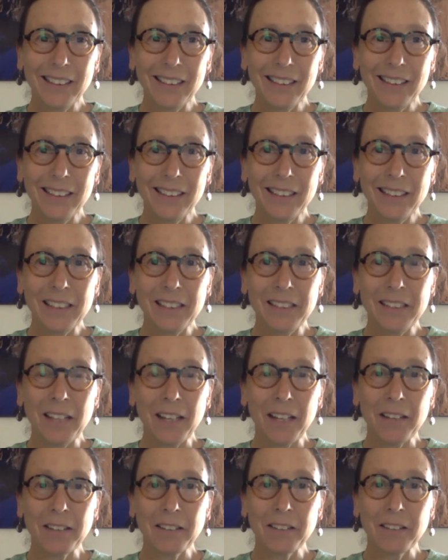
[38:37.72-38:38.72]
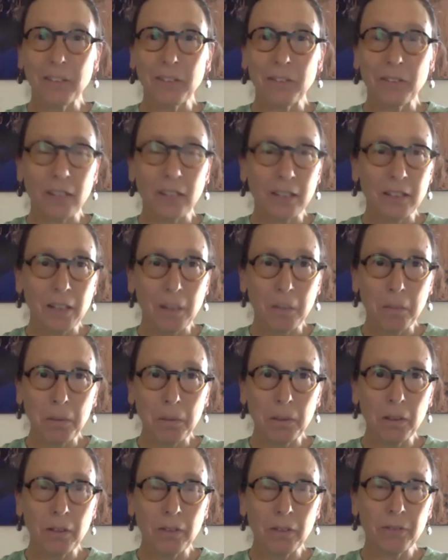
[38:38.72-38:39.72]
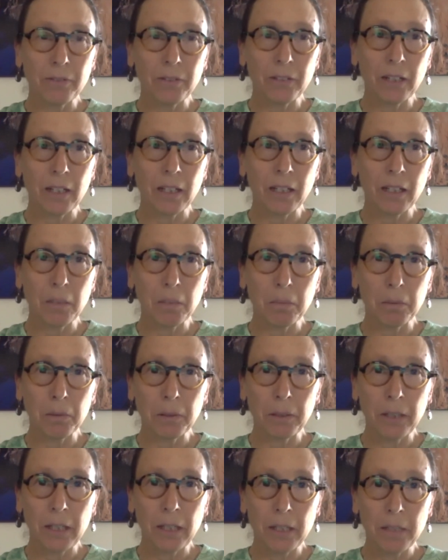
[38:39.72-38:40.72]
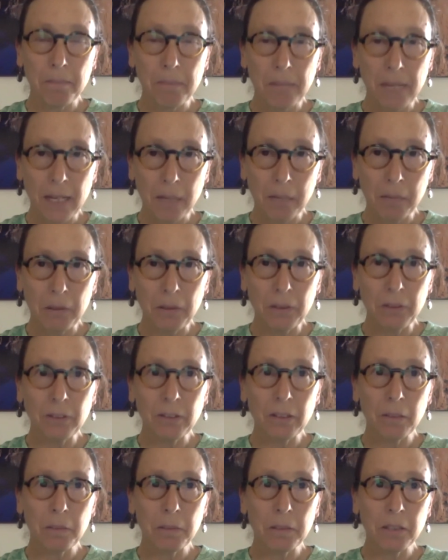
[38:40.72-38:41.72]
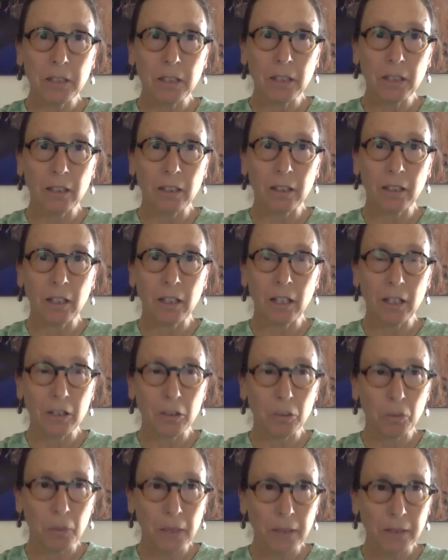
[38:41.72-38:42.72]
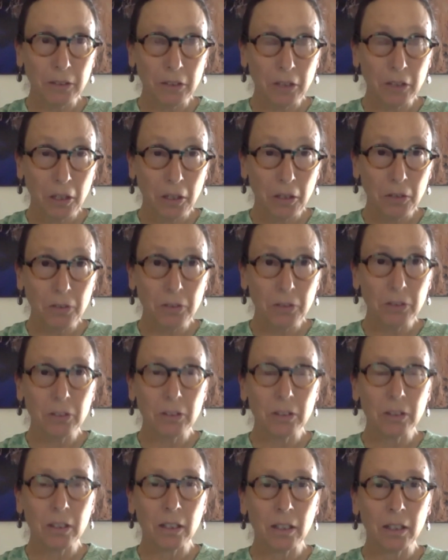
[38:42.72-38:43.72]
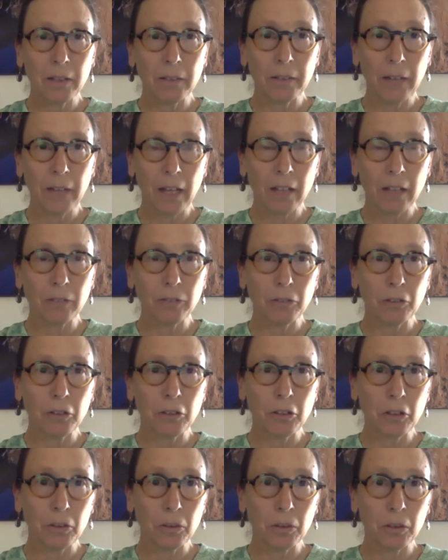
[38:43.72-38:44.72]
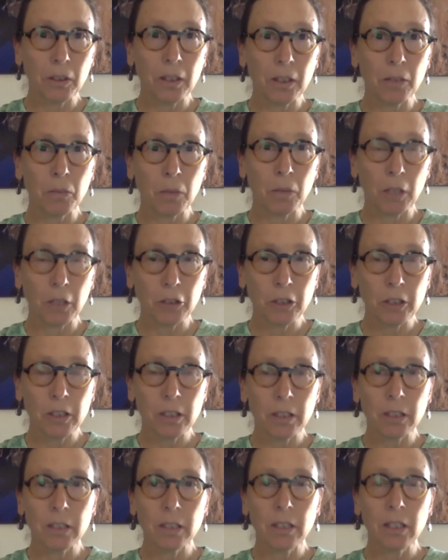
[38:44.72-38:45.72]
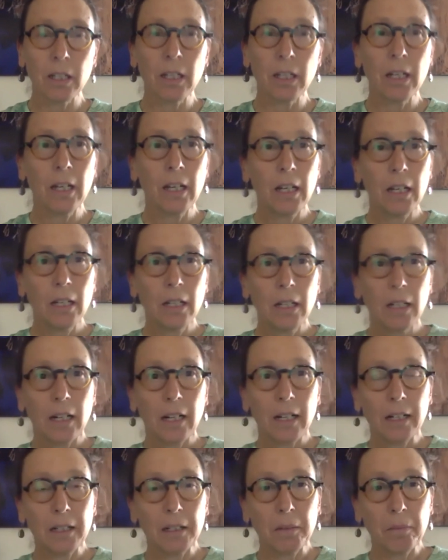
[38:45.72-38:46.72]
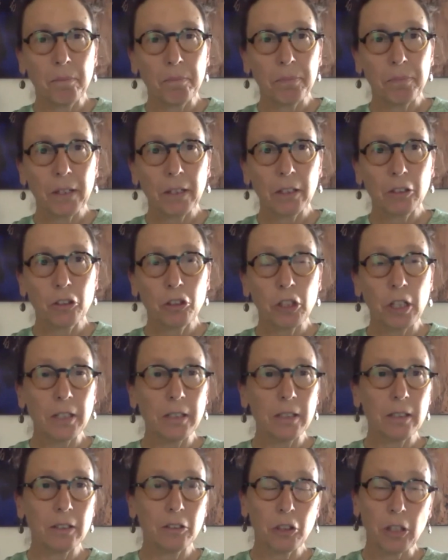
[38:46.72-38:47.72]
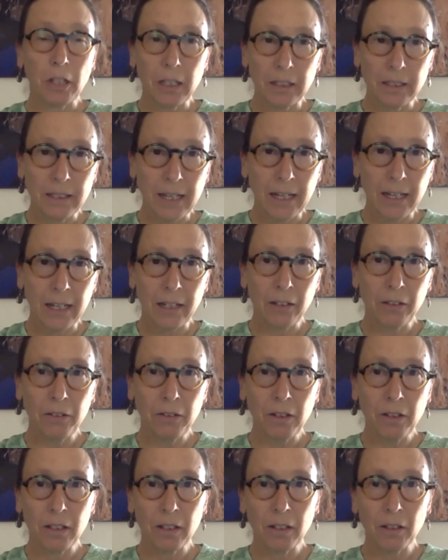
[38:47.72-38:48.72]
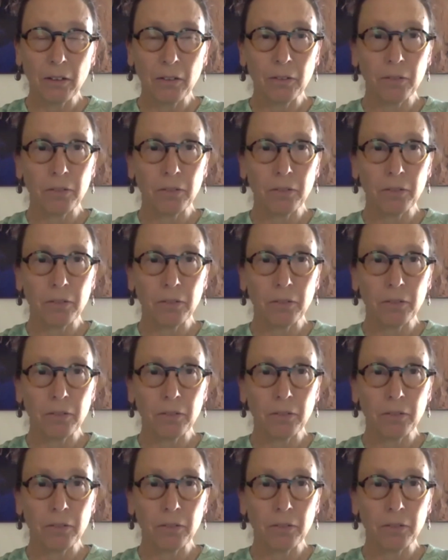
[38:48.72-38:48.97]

the deaths of a number of marine mammals, particularly on the West Coast, California, Oregon, Washington, shutting down of